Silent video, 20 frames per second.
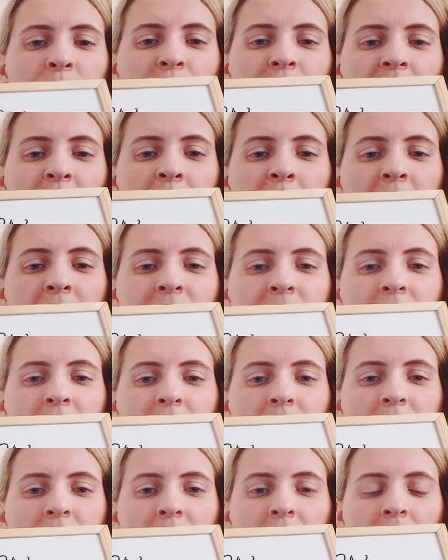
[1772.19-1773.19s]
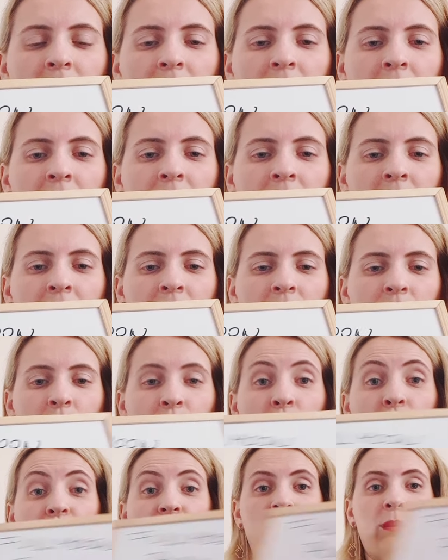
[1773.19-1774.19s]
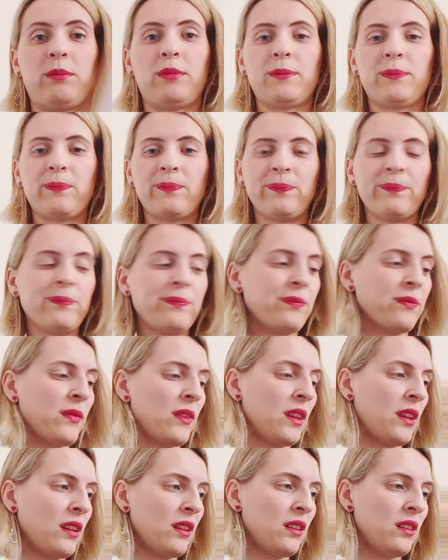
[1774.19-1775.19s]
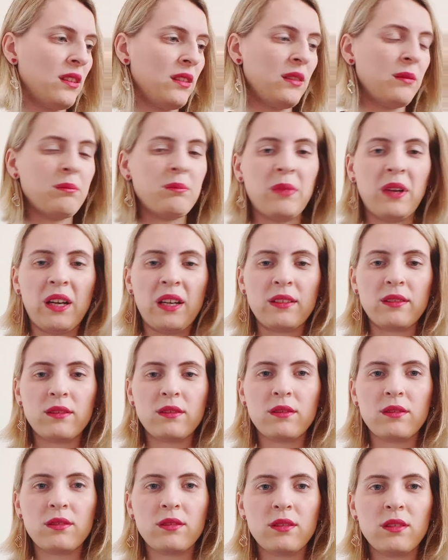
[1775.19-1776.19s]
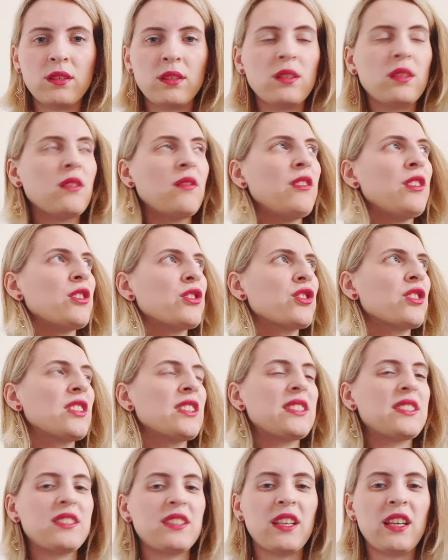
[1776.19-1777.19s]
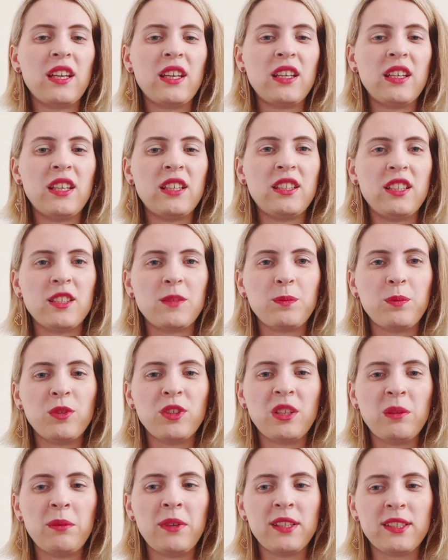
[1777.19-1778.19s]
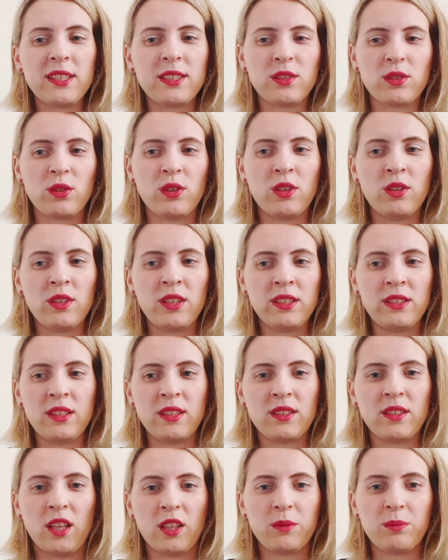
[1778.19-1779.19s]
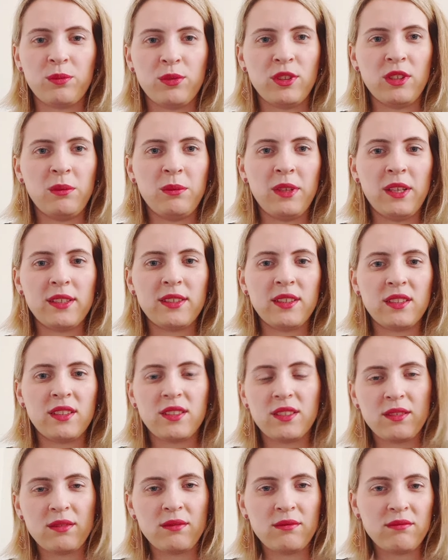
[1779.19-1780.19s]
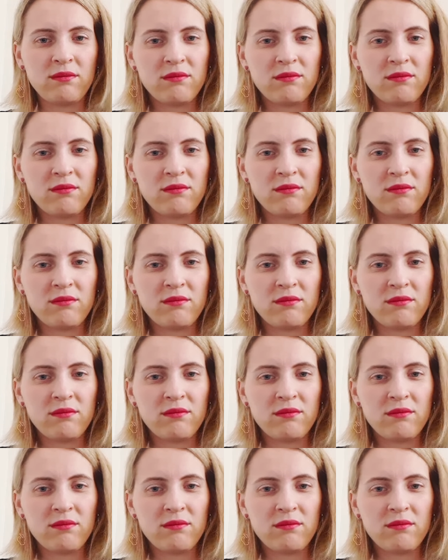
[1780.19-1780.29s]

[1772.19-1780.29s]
puni mjesec, and uštap. But we usually say it is puni mjesec or it is not puni mjesec.